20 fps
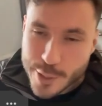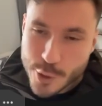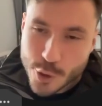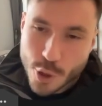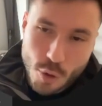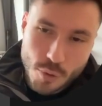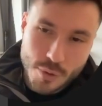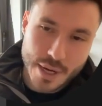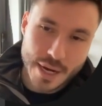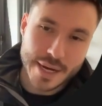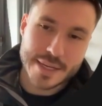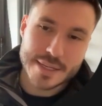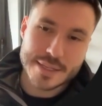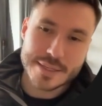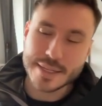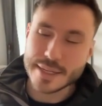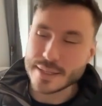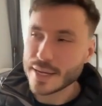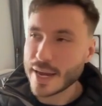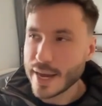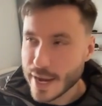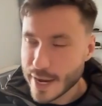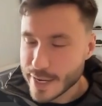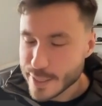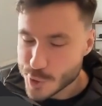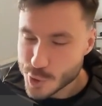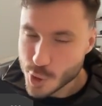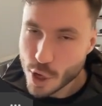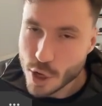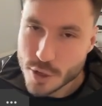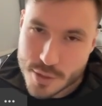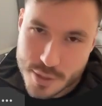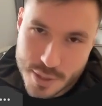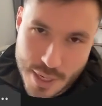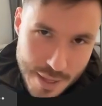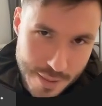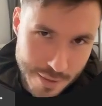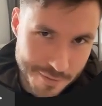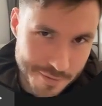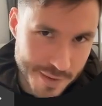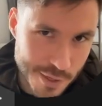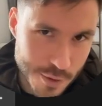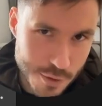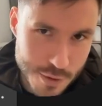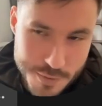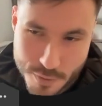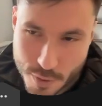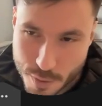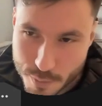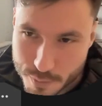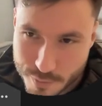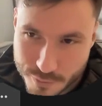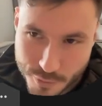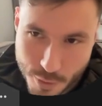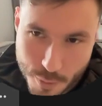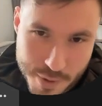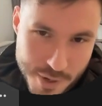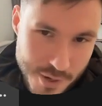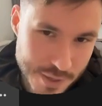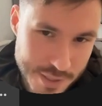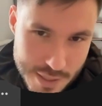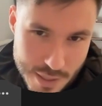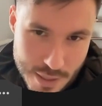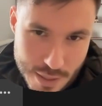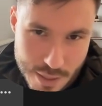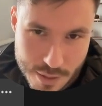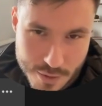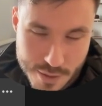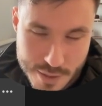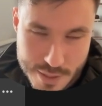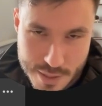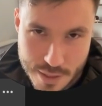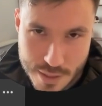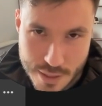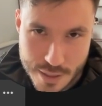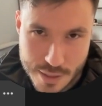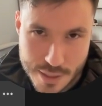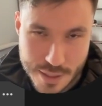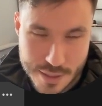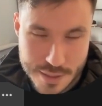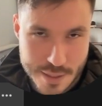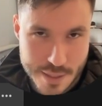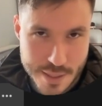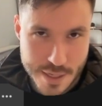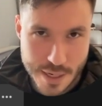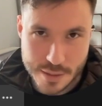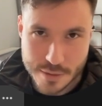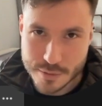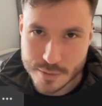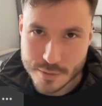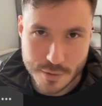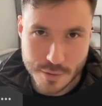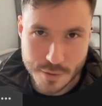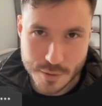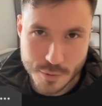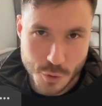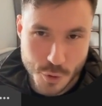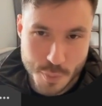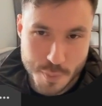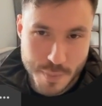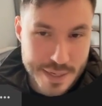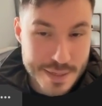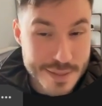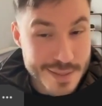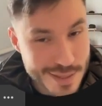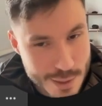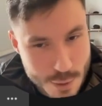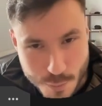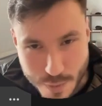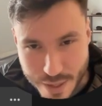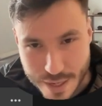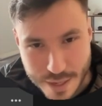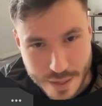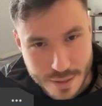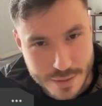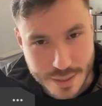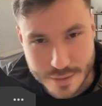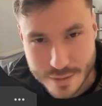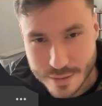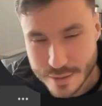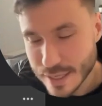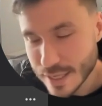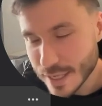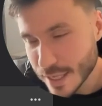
know guys that I, I saw also other videos from from Chris, uh, Chris uh, Christian Küchmeister Swagger. Then